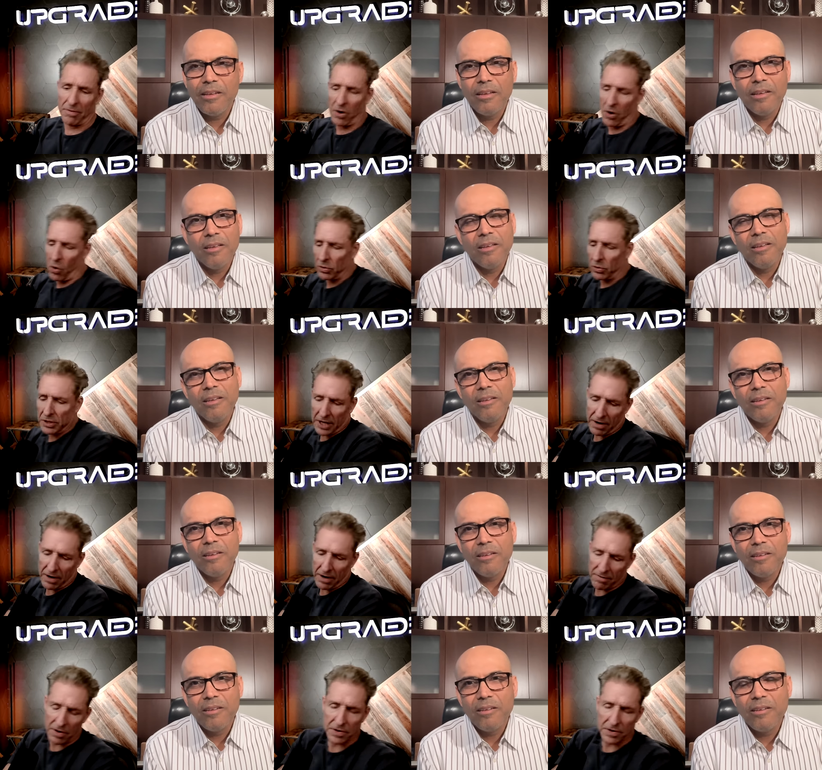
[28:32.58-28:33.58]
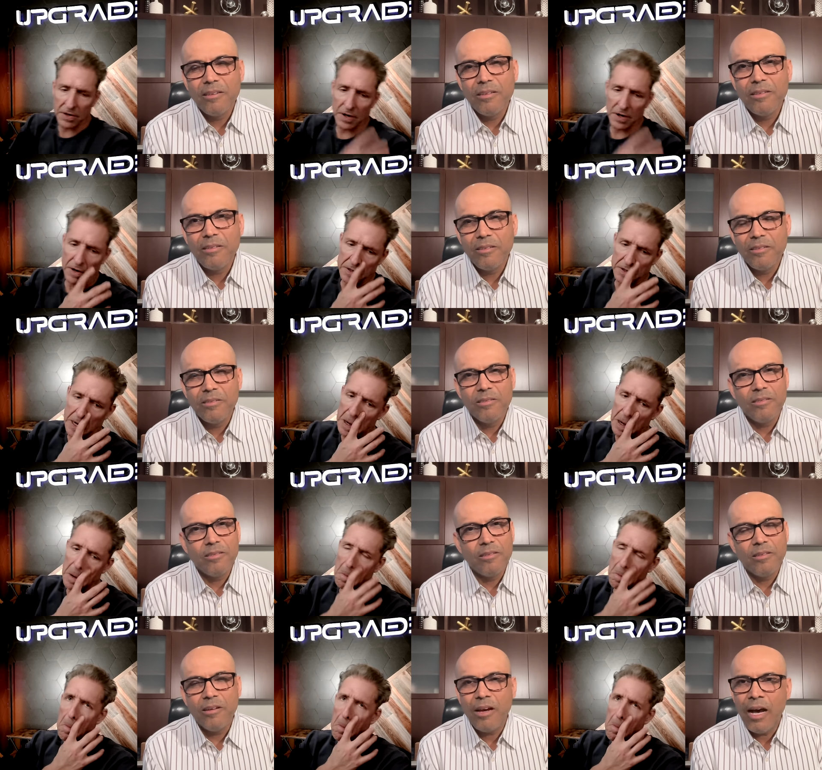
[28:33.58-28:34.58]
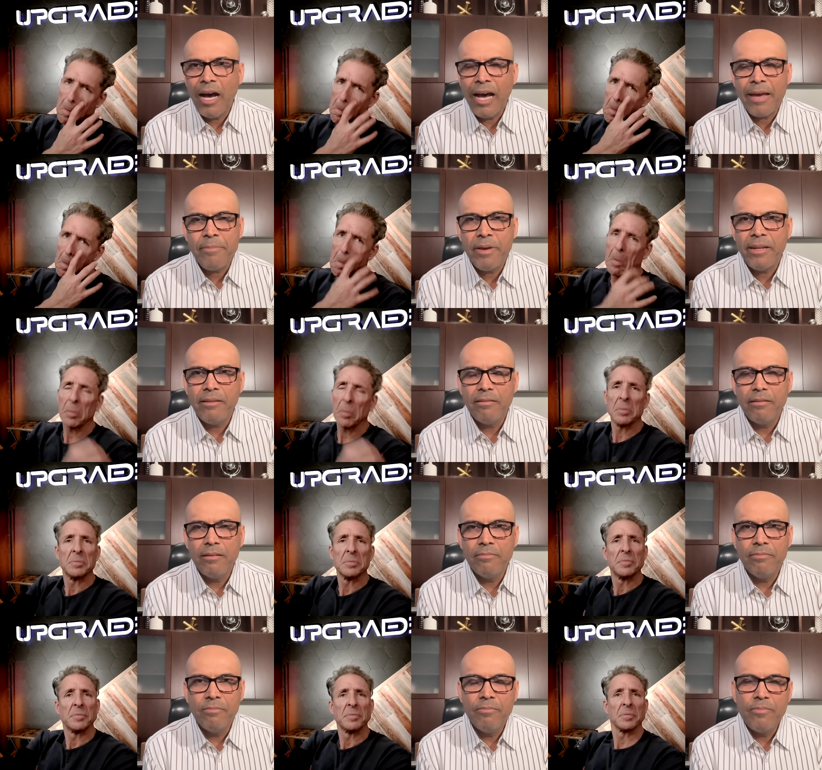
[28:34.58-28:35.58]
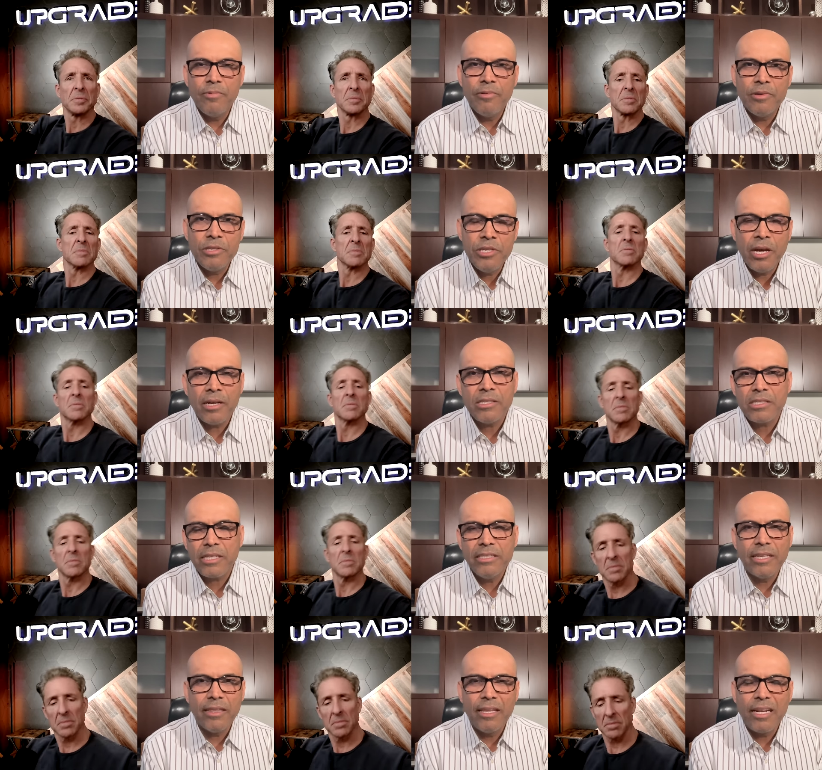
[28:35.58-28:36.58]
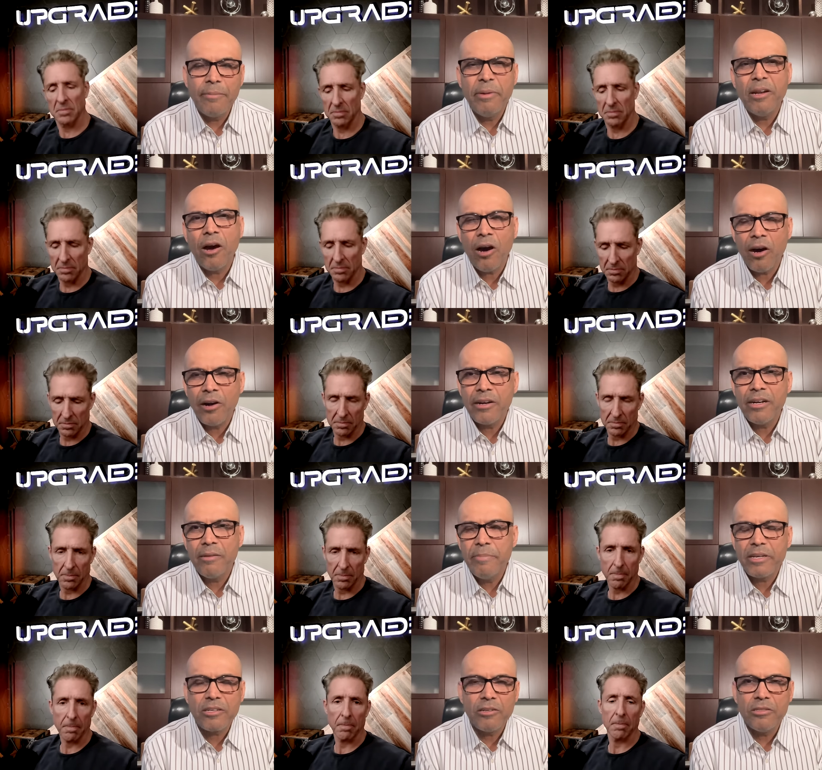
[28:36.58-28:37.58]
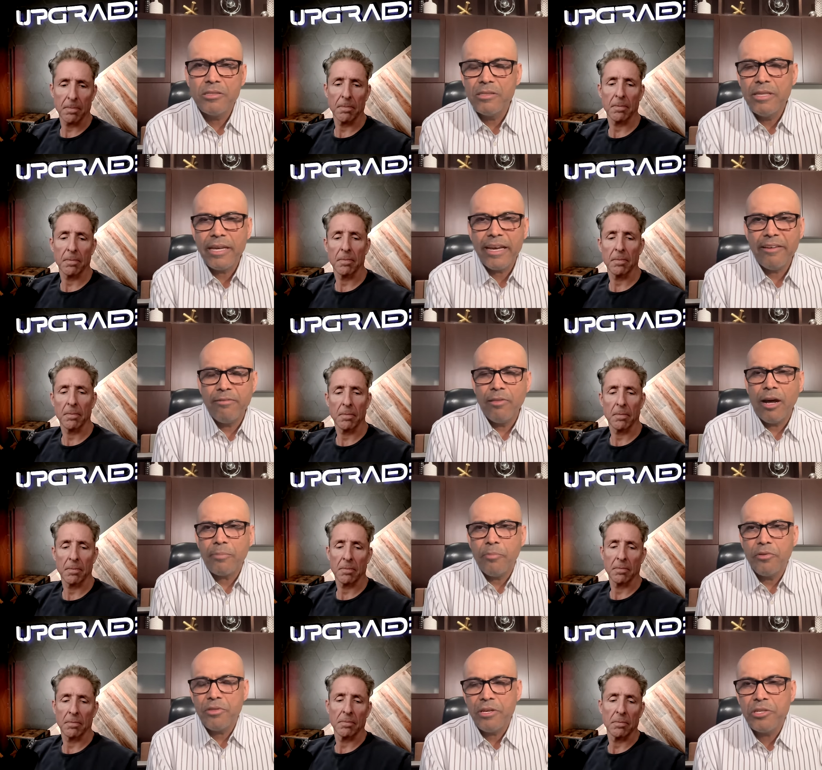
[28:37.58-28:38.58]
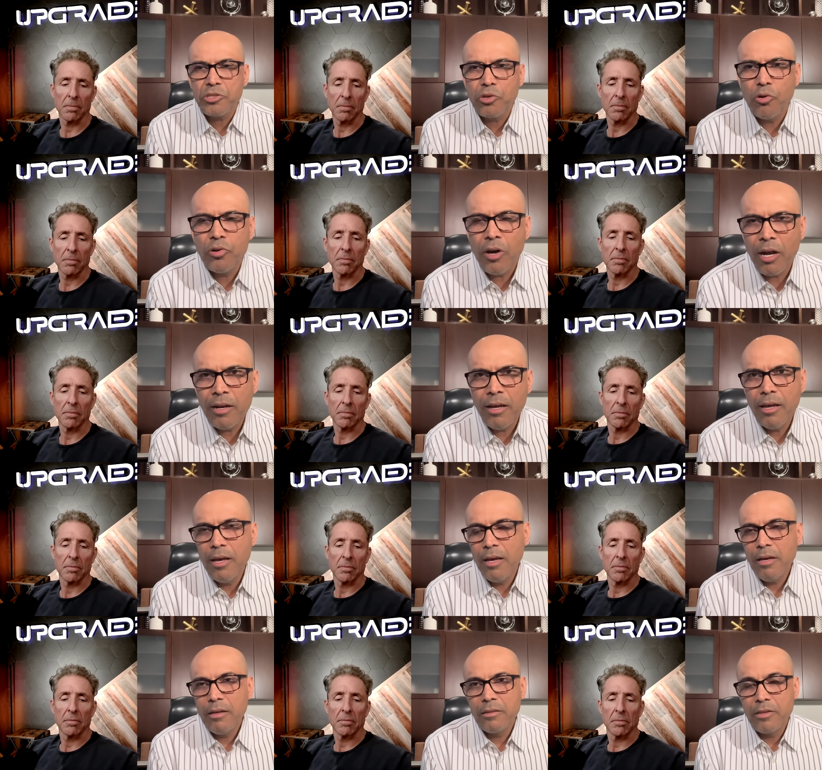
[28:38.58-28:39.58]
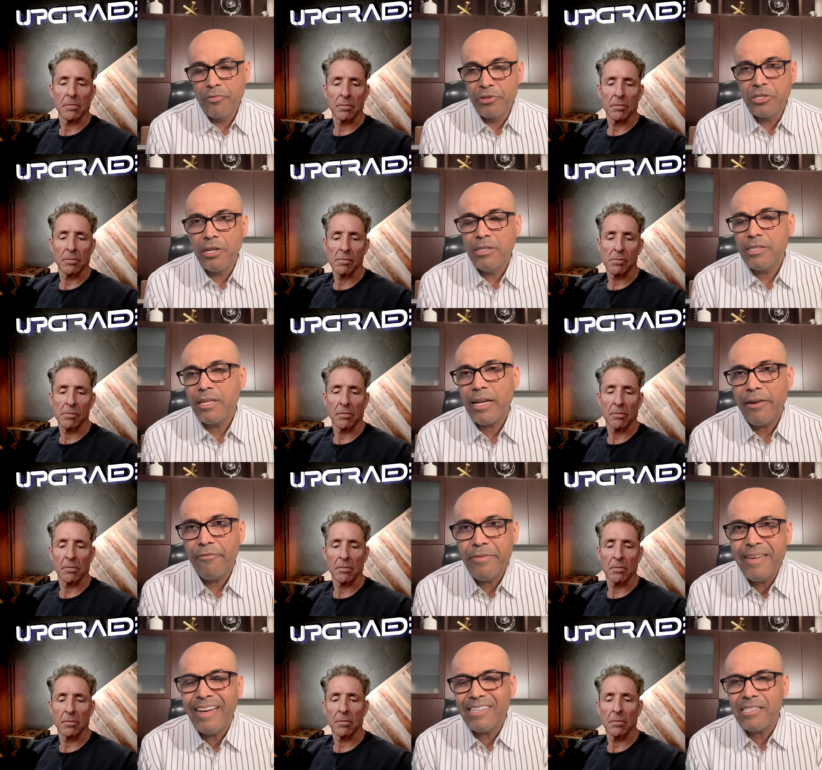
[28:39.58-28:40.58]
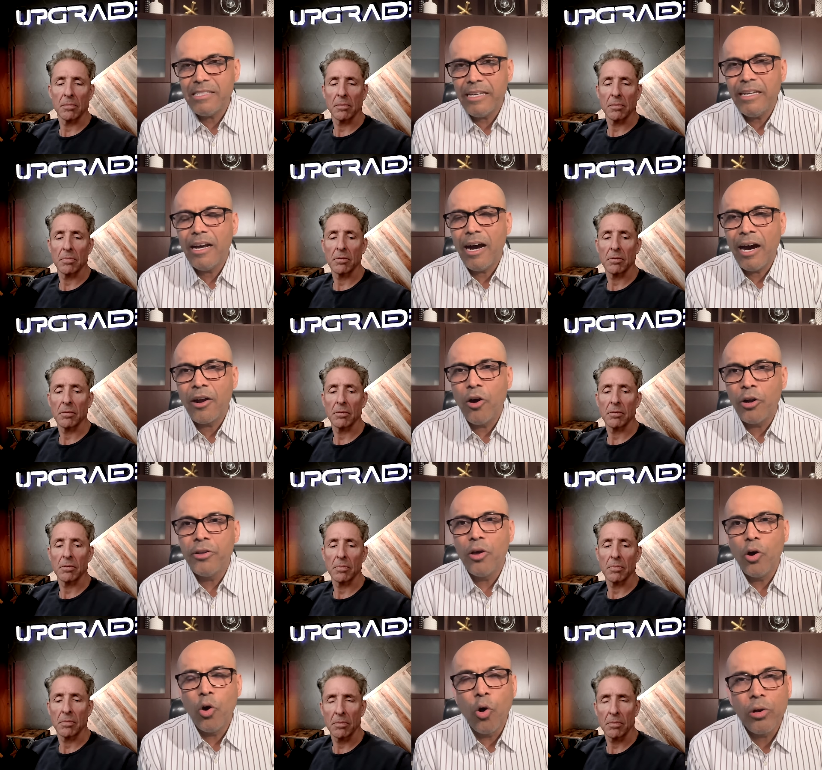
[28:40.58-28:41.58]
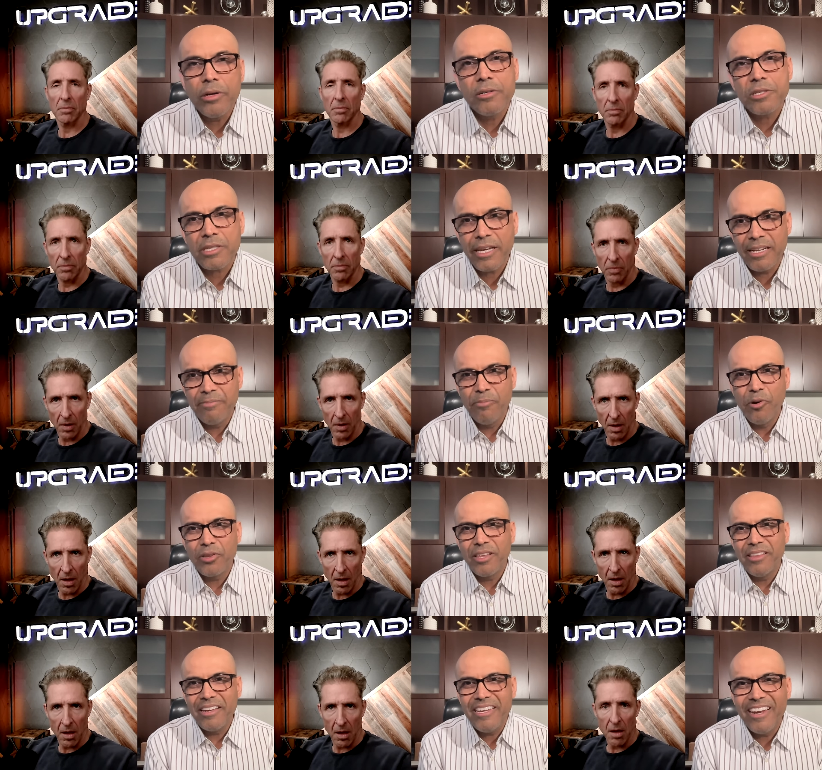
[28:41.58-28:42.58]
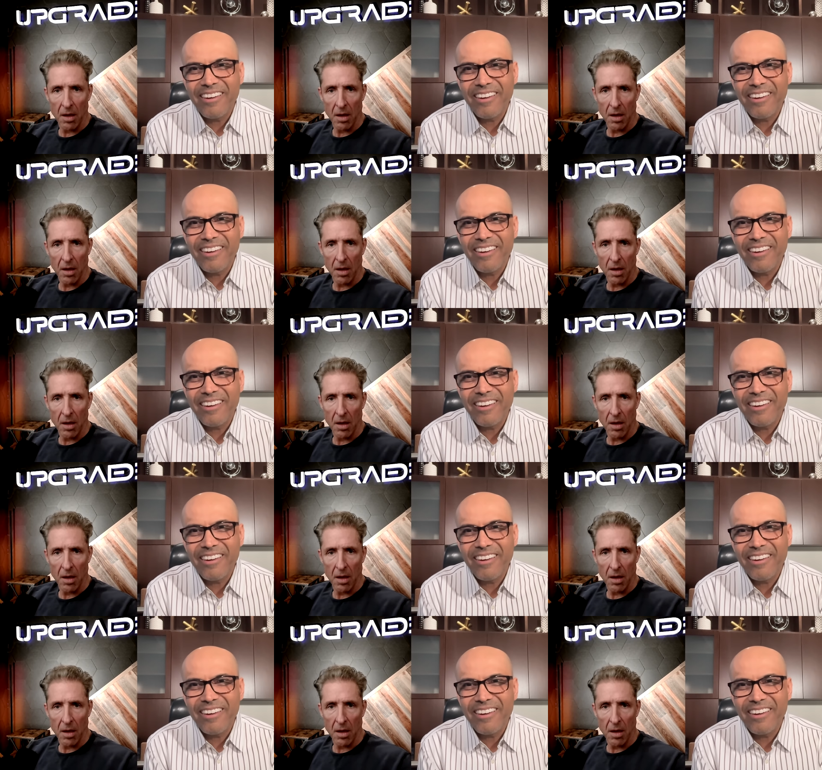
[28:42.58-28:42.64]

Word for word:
Speaker 1: very old skin versus young skin? I mean, young skin's a little bit harder because they have a lot more things going on. The results that we are seeing are on the older skin more than the